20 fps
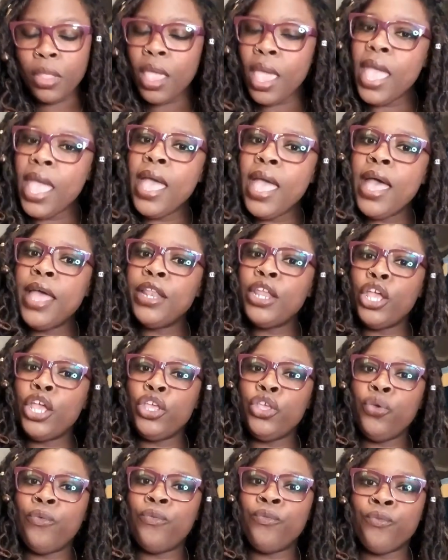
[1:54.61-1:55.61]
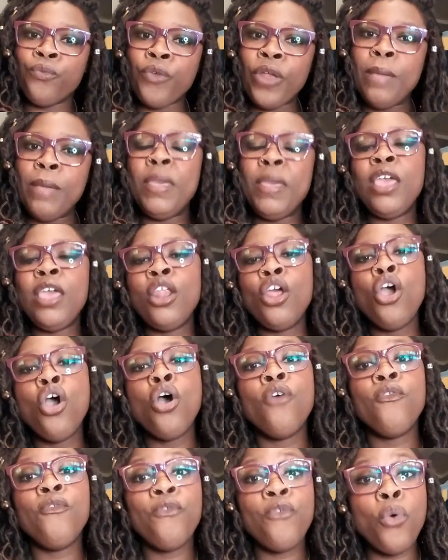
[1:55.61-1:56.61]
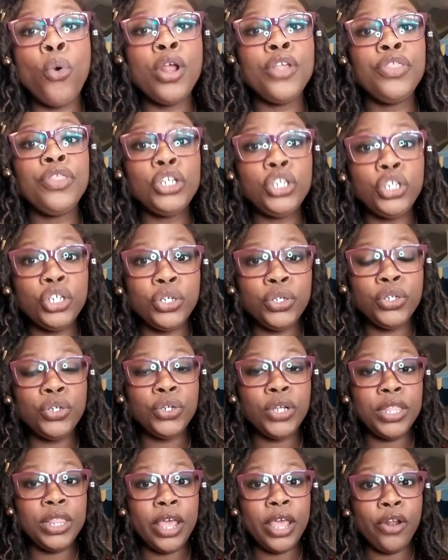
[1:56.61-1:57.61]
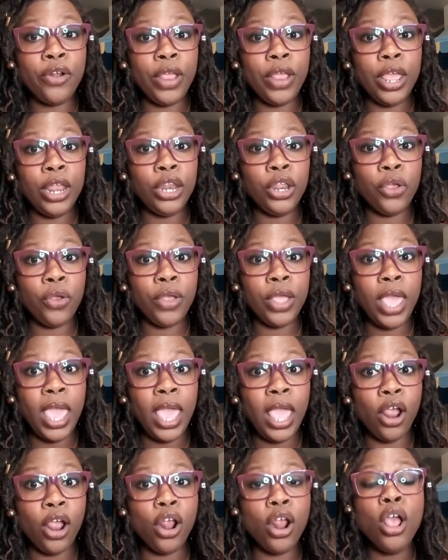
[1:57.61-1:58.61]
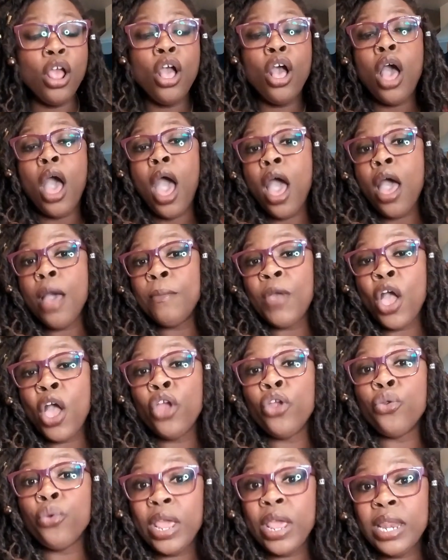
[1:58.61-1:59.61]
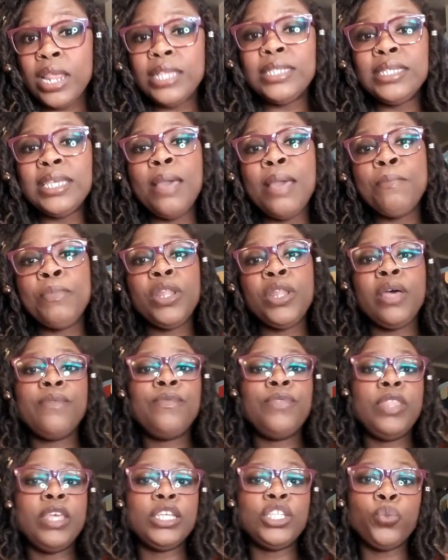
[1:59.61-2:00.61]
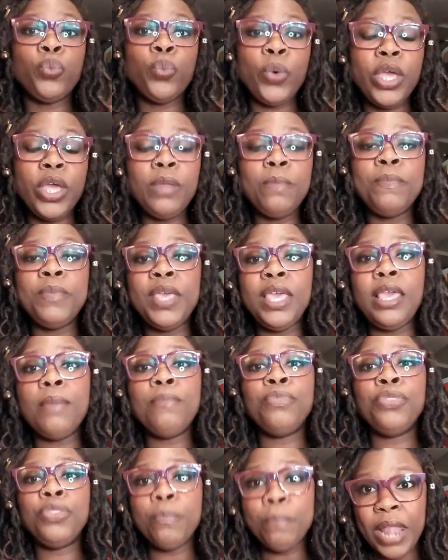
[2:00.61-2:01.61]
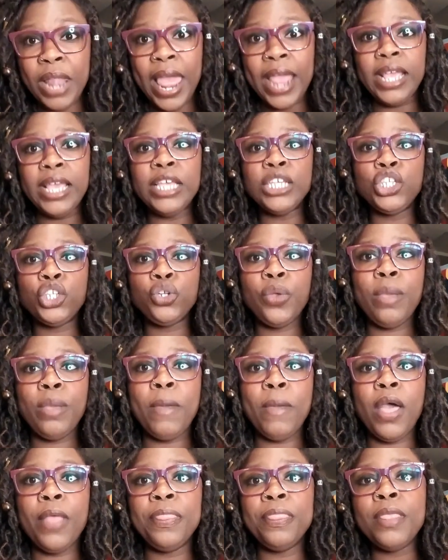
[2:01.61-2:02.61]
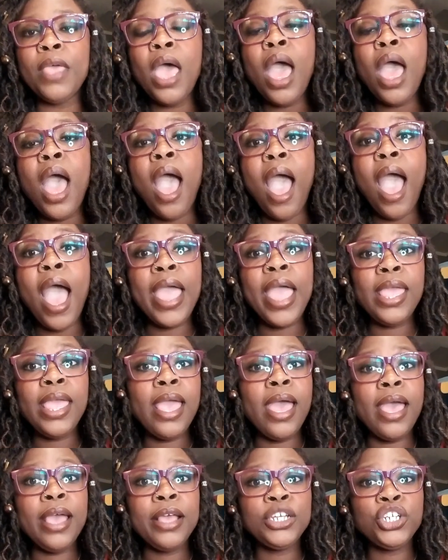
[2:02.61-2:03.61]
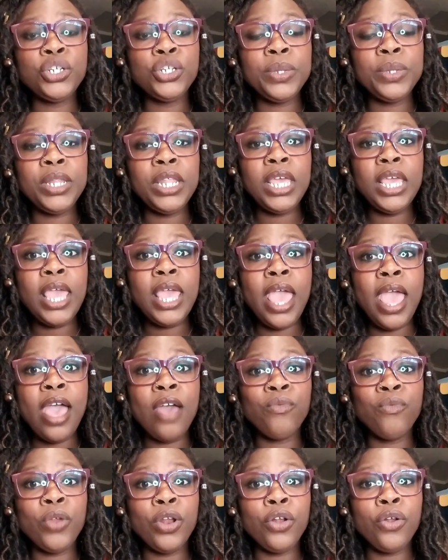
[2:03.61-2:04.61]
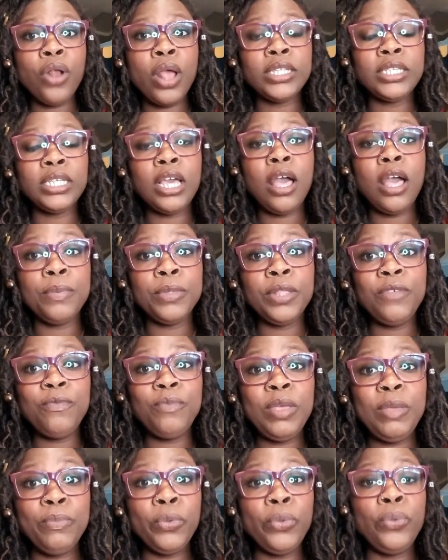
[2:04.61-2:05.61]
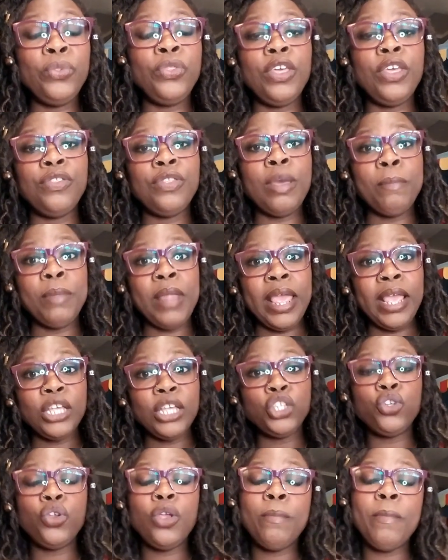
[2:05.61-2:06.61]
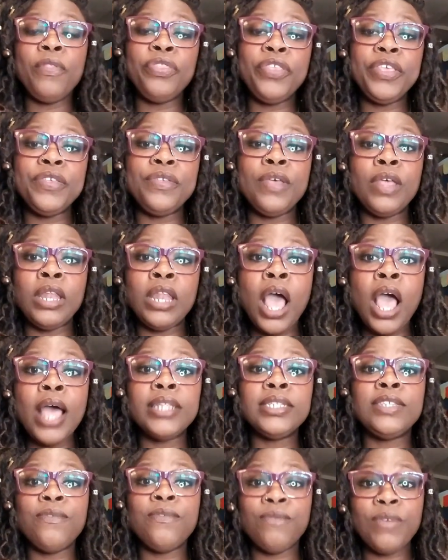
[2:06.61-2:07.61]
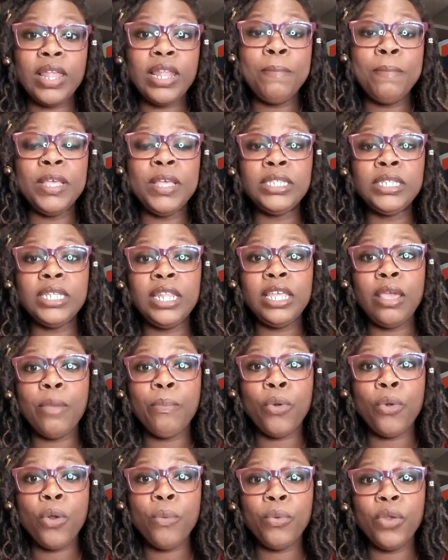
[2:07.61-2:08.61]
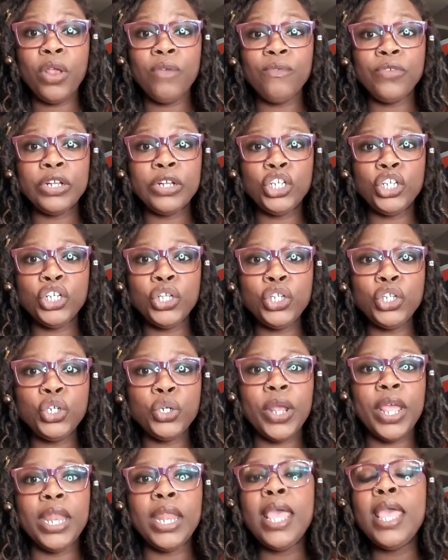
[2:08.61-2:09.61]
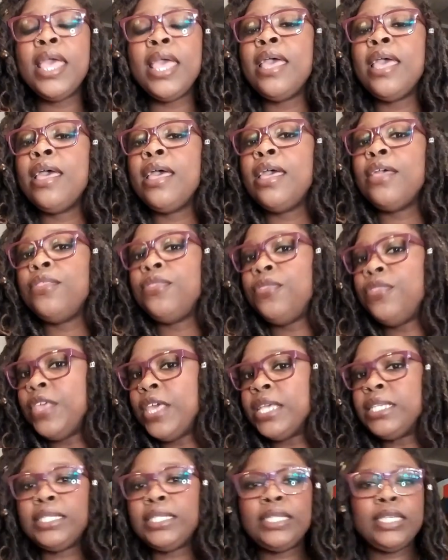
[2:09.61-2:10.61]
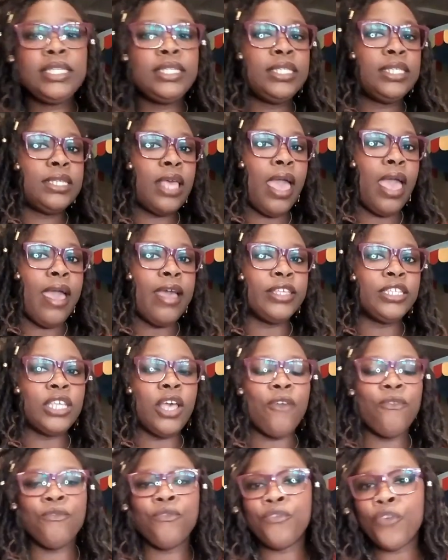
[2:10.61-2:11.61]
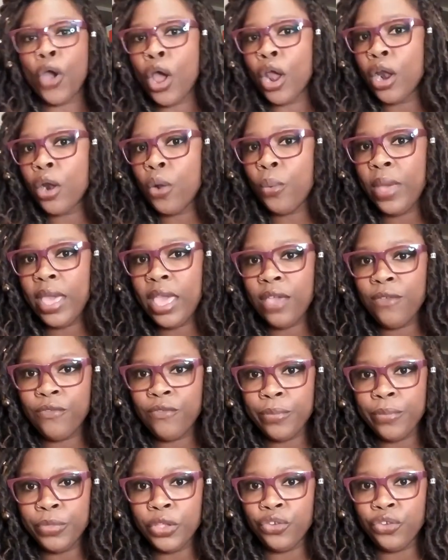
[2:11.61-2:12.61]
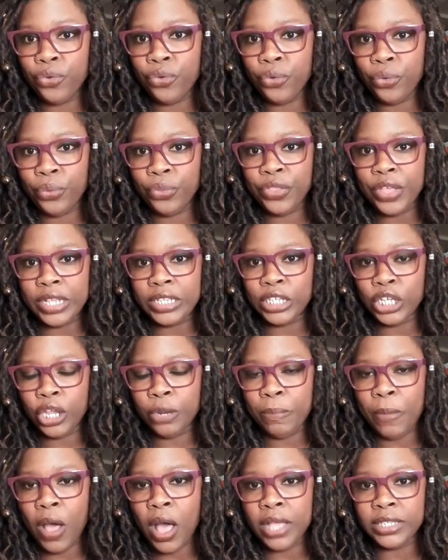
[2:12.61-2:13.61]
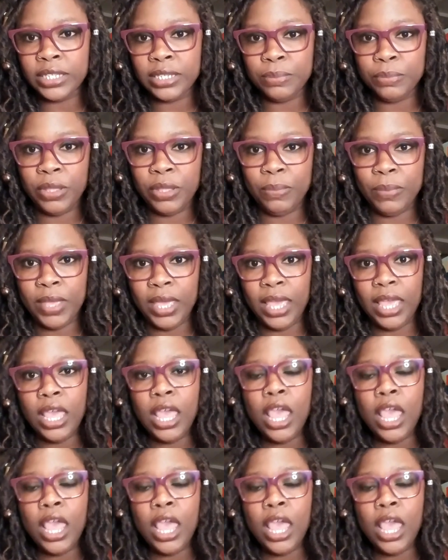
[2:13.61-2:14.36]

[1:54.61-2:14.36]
and you frame it for the children that are in your care. A great example of this would be Black History Month. I actually have run across a couple of people who think that Black History Month is not developmentally appropriate for children. This is as far away from the truth as could possibly be.